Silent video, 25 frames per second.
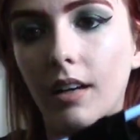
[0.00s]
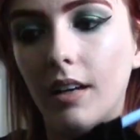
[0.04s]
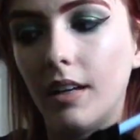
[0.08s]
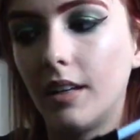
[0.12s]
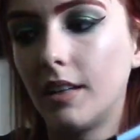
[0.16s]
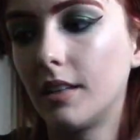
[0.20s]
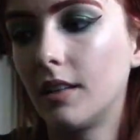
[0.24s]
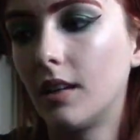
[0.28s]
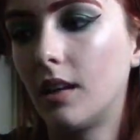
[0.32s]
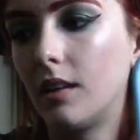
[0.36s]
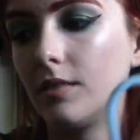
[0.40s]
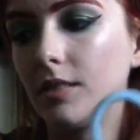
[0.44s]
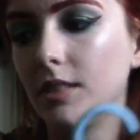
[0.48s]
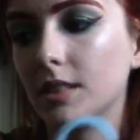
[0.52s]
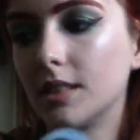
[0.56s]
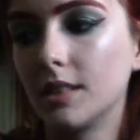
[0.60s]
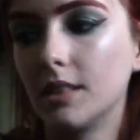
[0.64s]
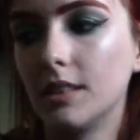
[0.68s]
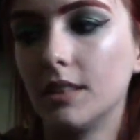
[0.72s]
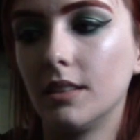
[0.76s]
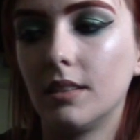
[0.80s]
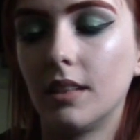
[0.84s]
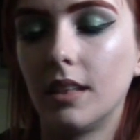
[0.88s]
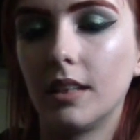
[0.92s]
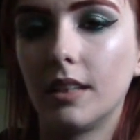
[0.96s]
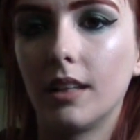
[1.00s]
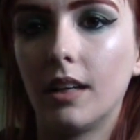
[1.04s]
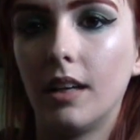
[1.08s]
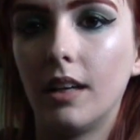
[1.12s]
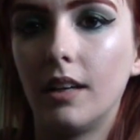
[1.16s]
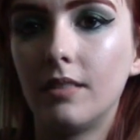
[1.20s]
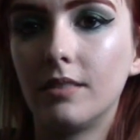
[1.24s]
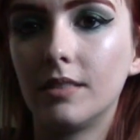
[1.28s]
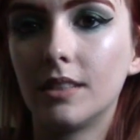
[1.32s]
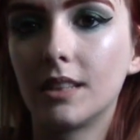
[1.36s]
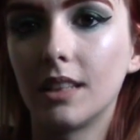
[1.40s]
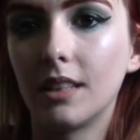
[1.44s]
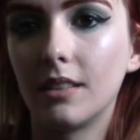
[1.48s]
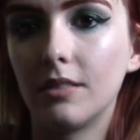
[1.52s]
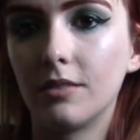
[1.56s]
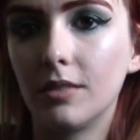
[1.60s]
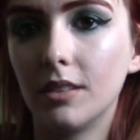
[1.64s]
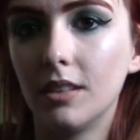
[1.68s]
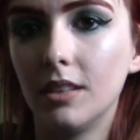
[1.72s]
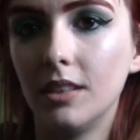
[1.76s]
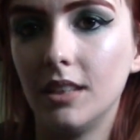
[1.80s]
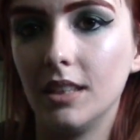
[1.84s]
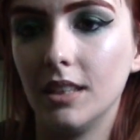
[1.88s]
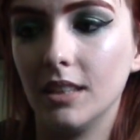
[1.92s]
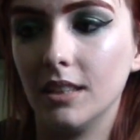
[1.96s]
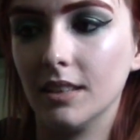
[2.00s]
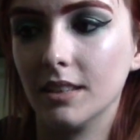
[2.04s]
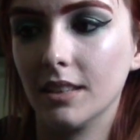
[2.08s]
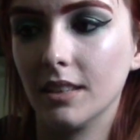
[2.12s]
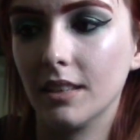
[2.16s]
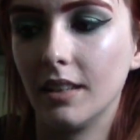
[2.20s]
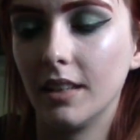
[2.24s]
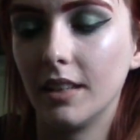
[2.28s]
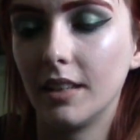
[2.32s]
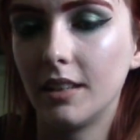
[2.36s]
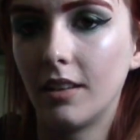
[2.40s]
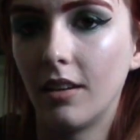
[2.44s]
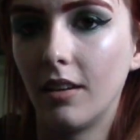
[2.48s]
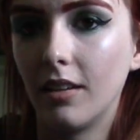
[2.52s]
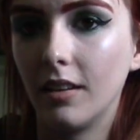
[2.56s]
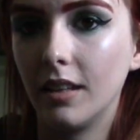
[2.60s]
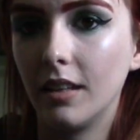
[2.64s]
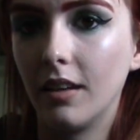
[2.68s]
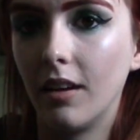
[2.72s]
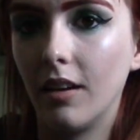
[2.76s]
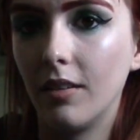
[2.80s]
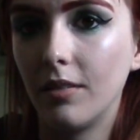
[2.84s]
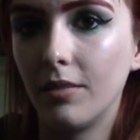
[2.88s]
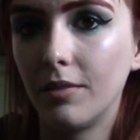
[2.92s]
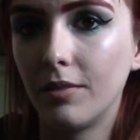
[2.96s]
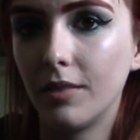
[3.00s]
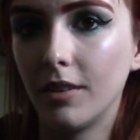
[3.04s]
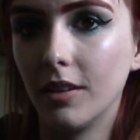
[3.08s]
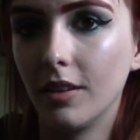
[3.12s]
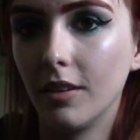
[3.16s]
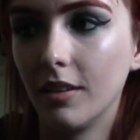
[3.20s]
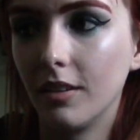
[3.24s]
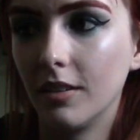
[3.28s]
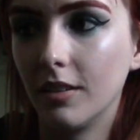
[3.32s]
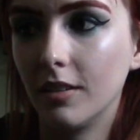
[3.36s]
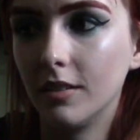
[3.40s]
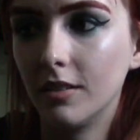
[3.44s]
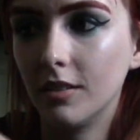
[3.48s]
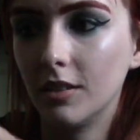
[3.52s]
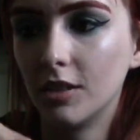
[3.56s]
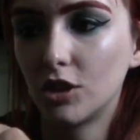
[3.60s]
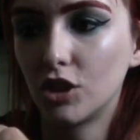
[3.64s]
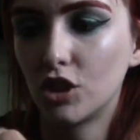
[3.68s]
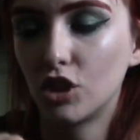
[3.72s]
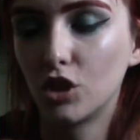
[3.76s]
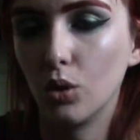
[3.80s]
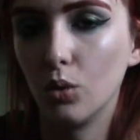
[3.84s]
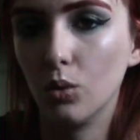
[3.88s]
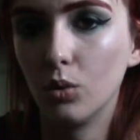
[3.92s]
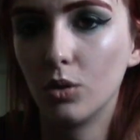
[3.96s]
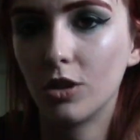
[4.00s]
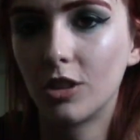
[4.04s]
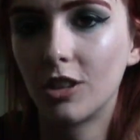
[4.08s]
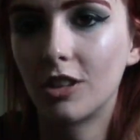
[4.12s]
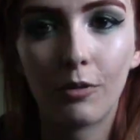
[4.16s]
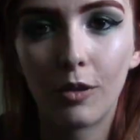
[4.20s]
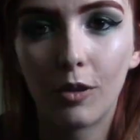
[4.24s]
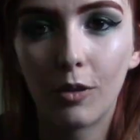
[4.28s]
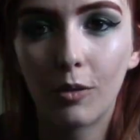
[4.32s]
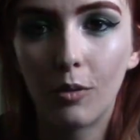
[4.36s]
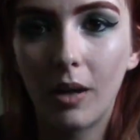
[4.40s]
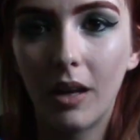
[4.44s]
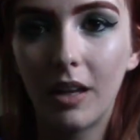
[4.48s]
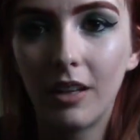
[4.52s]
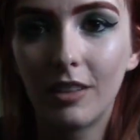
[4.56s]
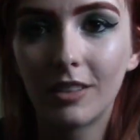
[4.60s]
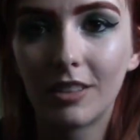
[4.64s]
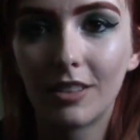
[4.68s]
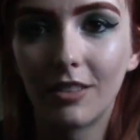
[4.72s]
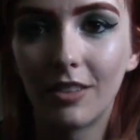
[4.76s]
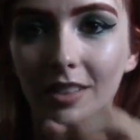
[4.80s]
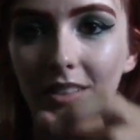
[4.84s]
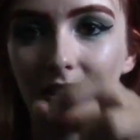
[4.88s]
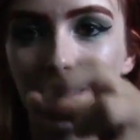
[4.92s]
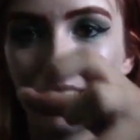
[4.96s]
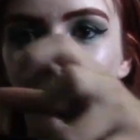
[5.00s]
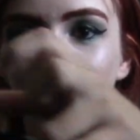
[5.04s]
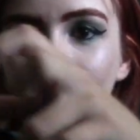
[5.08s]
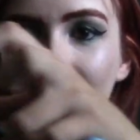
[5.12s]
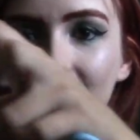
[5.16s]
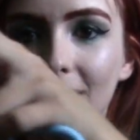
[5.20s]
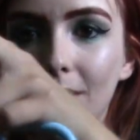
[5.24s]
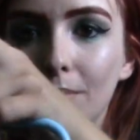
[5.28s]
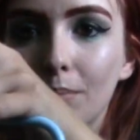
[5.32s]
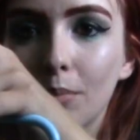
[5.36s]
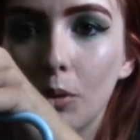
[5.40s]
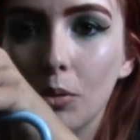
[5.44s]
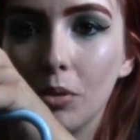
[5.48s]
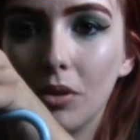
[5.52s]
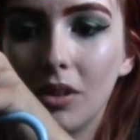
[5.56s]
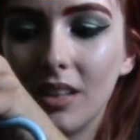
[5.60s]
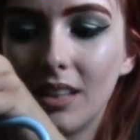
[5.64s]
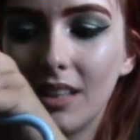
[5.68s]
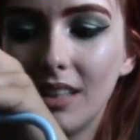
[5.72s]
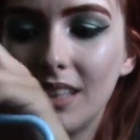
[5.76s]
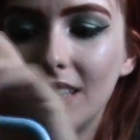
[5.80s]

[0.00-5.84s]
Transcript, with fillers: I obviously like I was like really into like cutting off the shoulder for a while, so I did that to both of